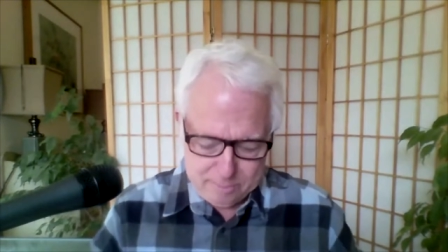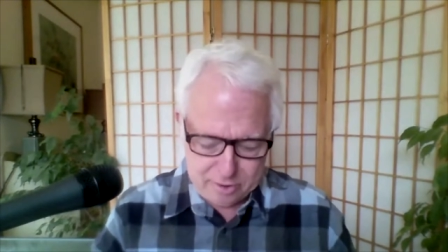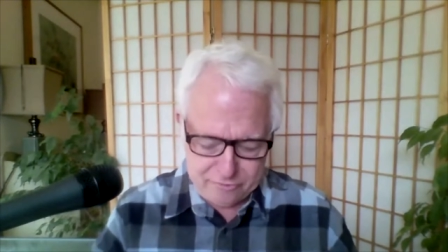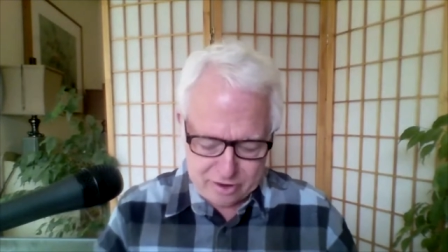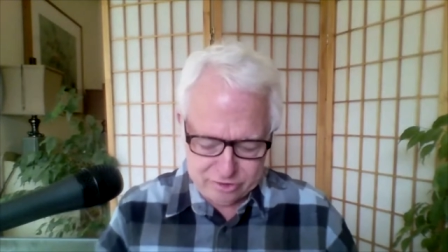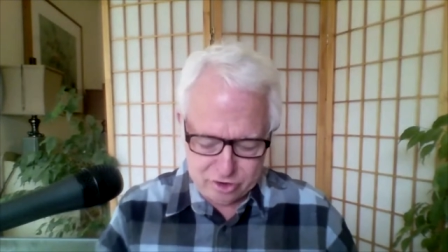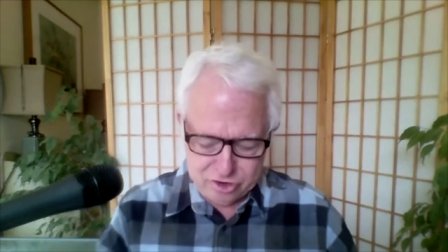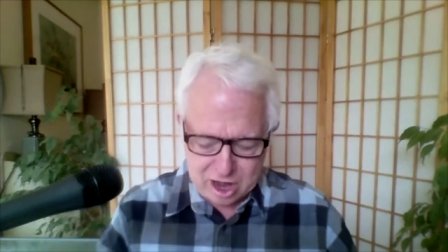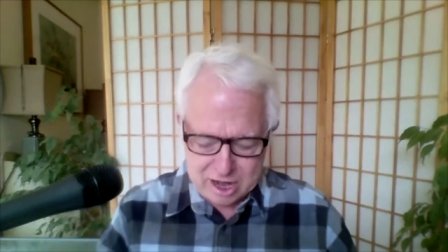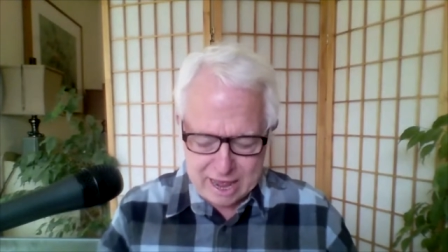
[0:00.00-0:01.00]
Professor
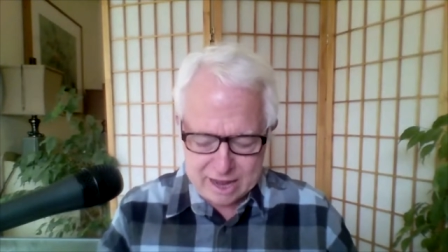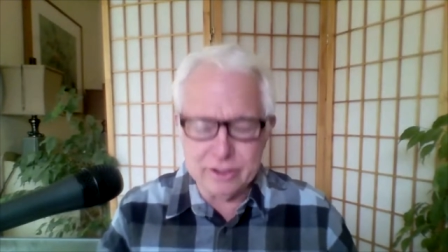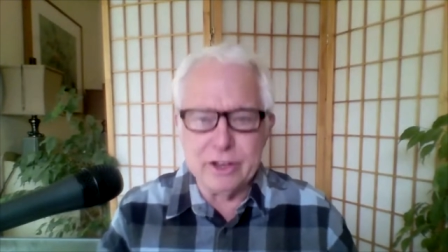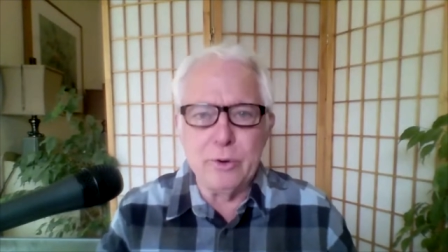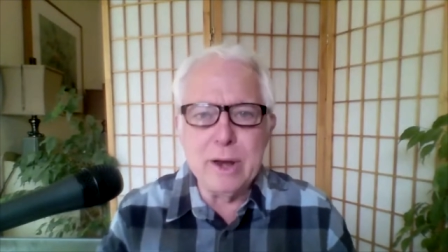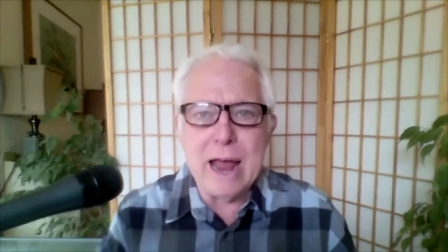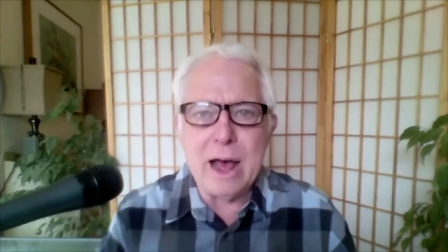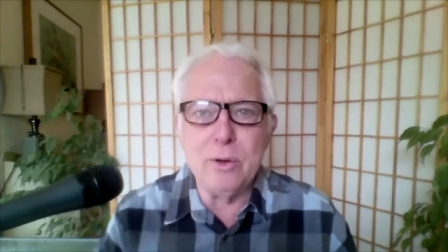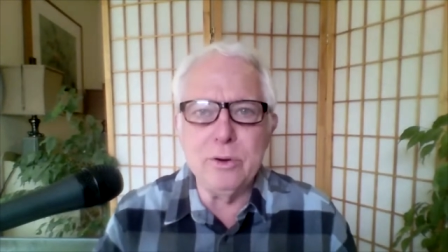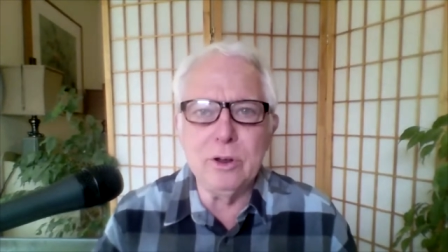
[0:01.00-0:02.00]
John Hagelin,
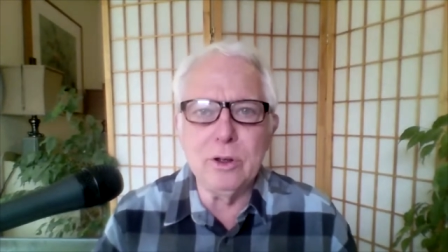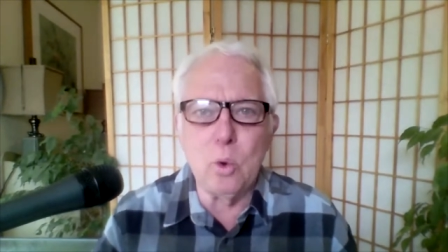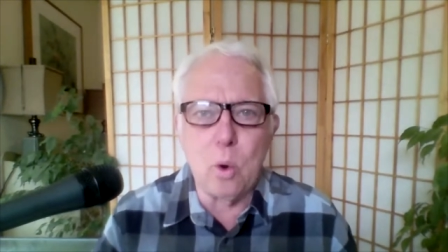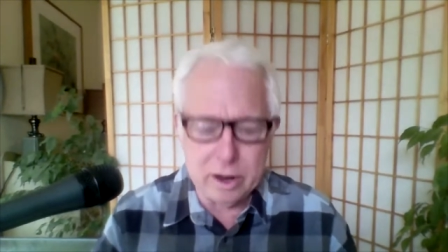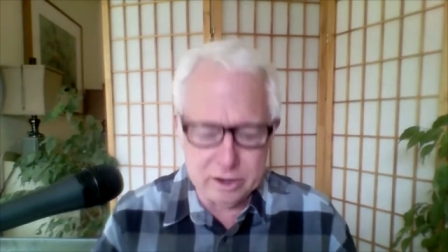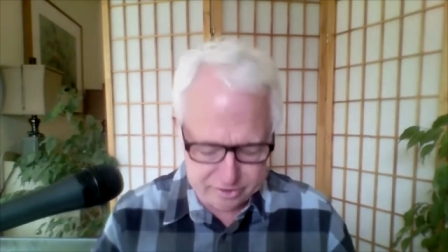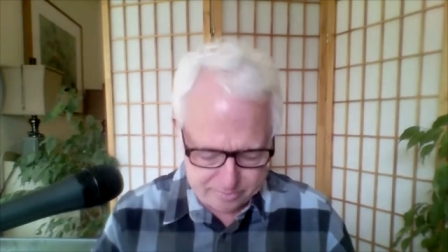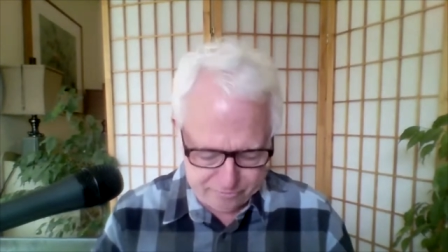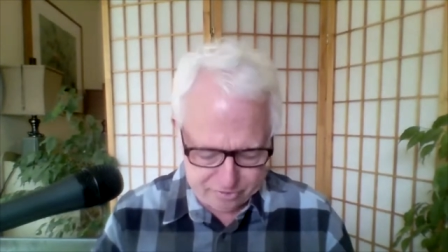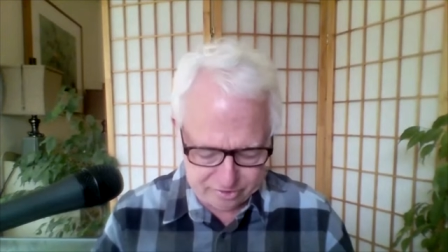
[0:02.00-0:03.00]
renowned
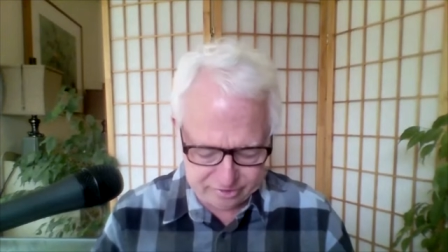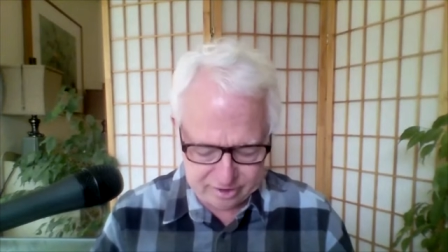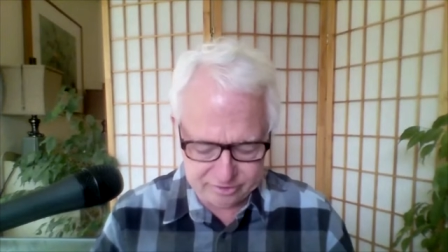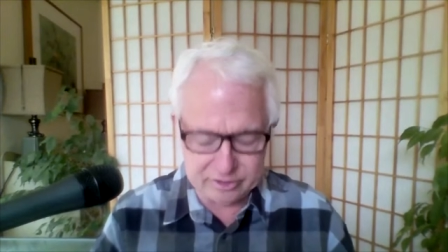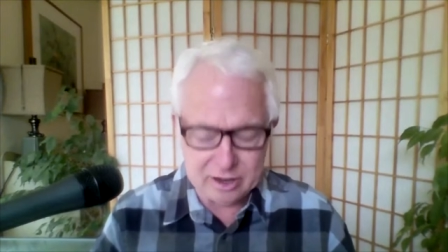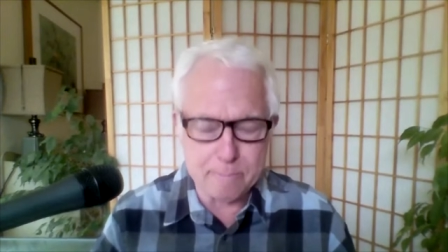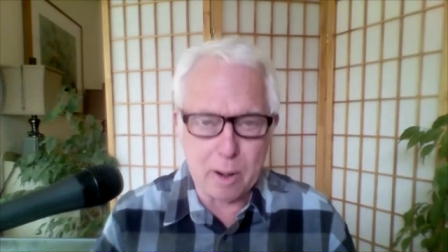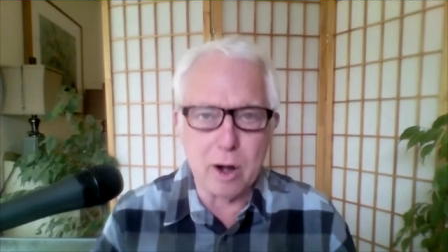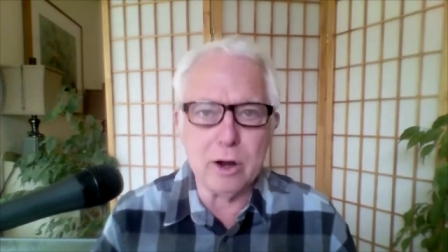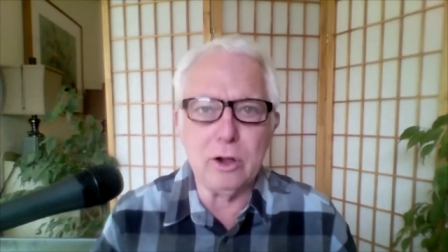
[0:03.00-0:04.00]
quantum physicist
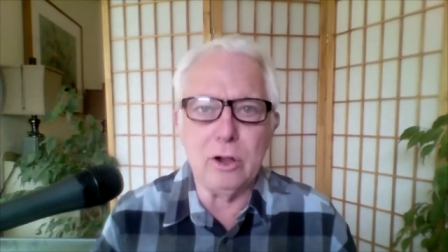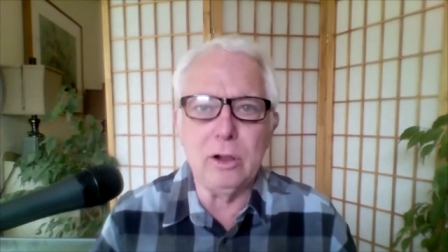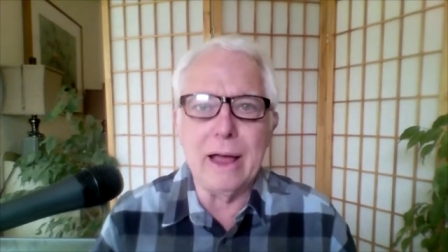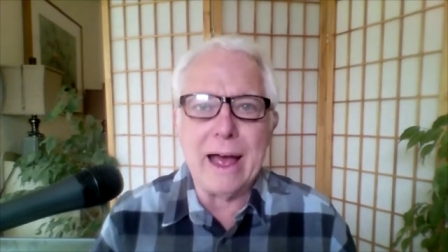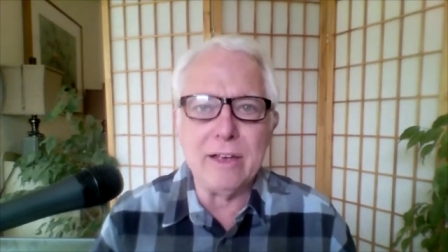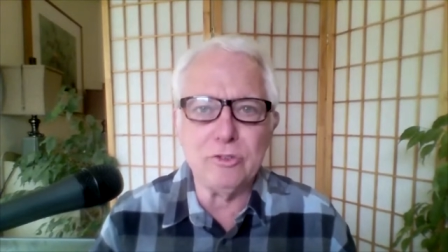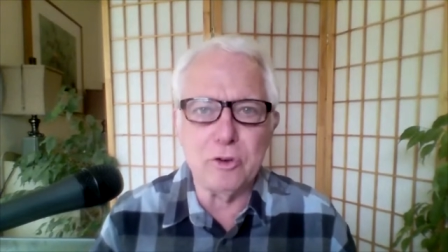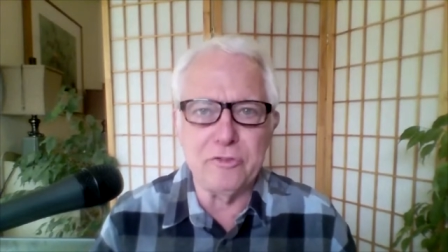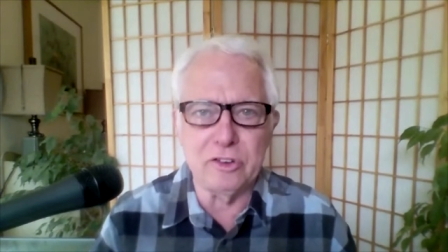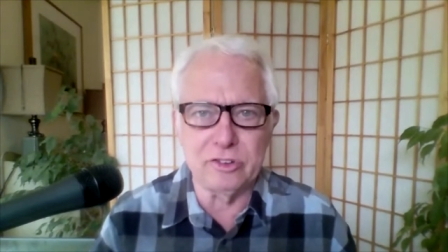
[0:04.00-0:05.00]
and particle
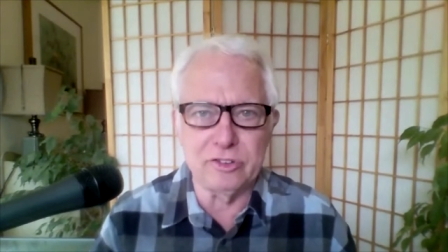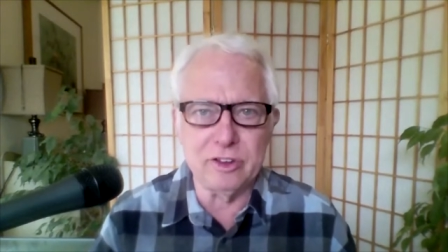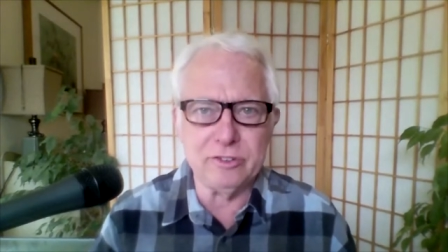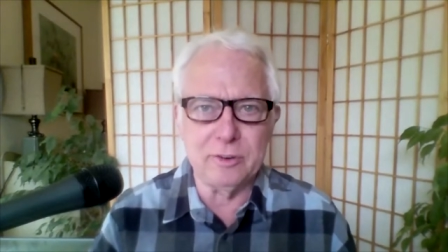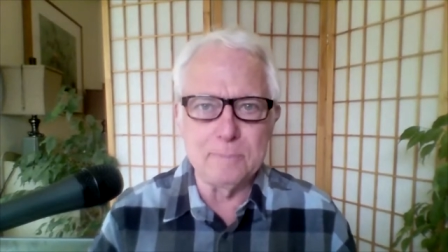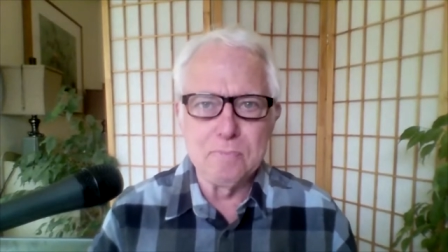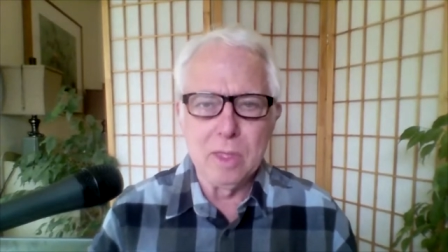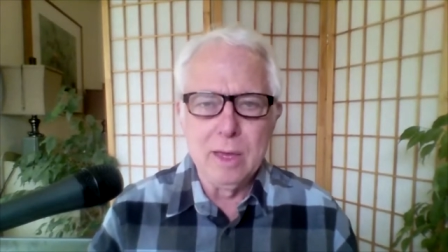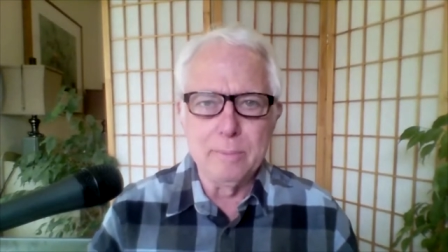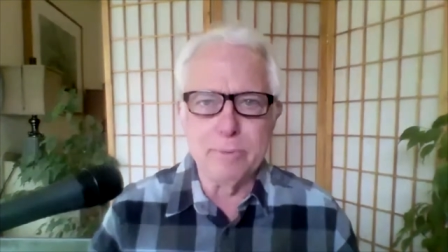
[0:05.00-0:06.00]
astrophysicist,
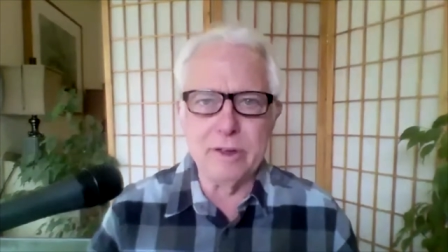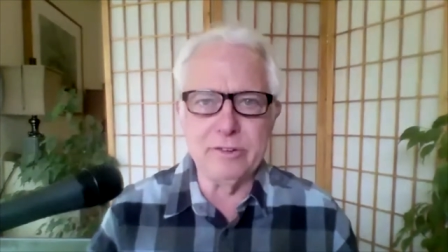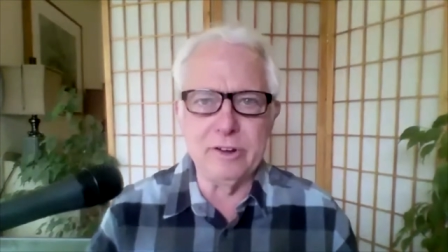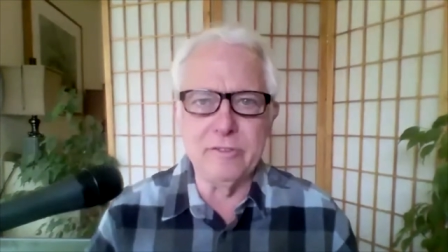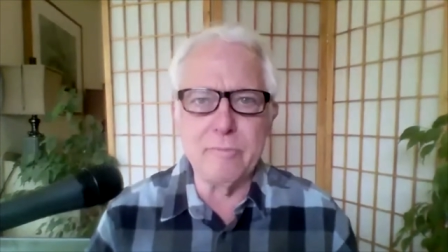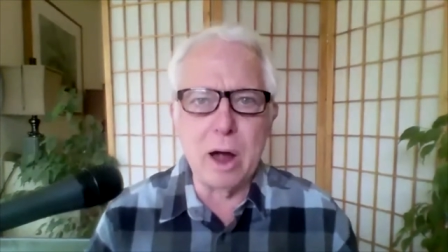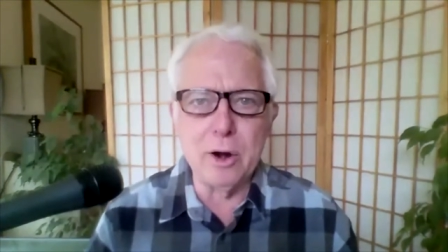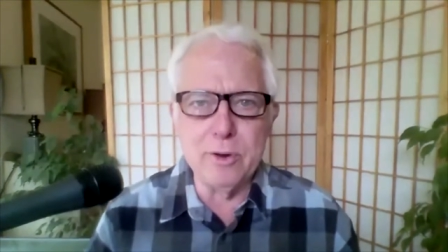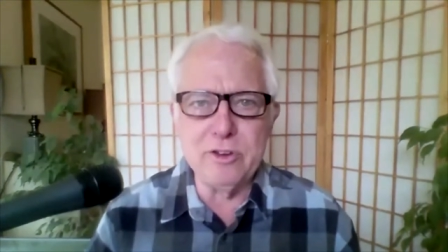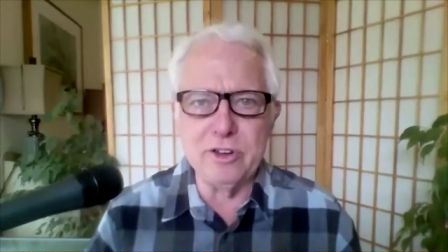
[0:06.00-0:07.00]
president of
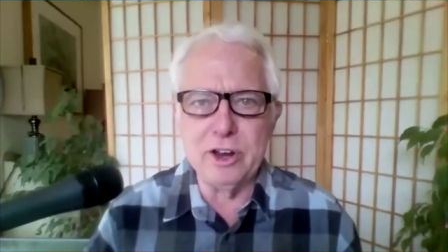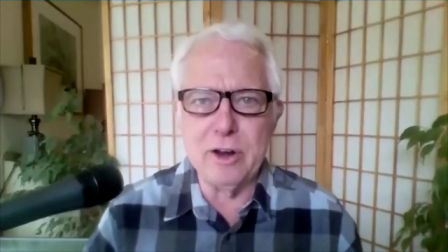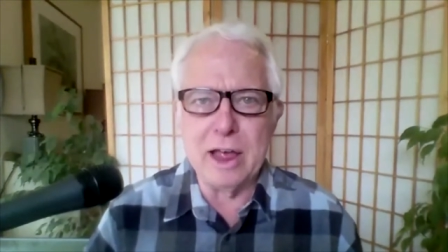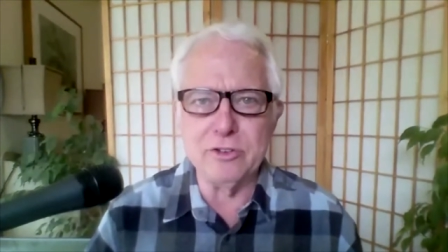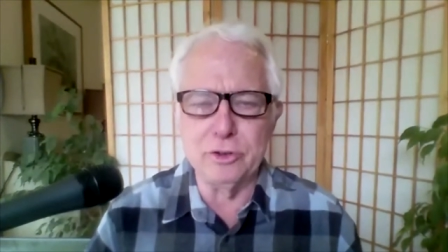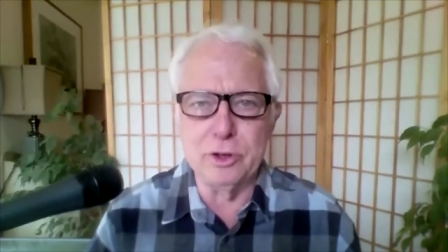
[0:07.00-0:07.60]
Maharishi International